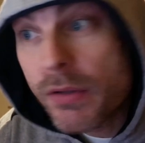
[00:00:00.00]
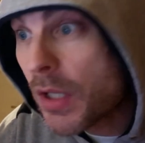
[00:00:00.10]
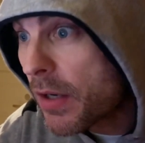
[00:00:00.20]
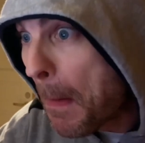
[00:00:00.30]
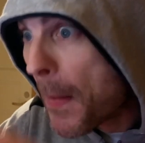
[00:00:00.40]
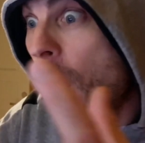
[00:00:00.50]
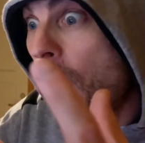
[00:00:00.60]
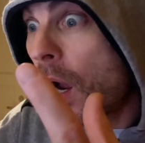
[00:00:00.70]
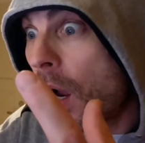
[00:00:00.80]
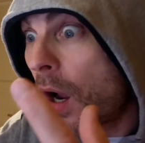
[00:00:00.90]
It kind
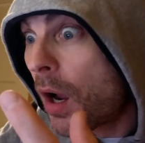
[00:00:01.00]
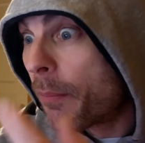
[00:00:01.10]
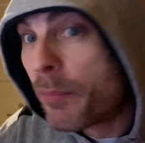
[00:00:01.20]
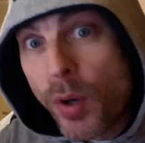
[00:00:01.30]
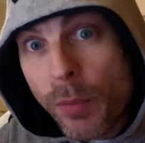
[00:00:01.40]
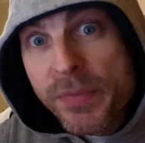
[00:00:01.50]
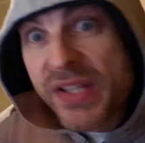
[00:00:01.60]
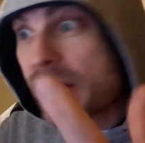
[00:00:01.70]
of pops,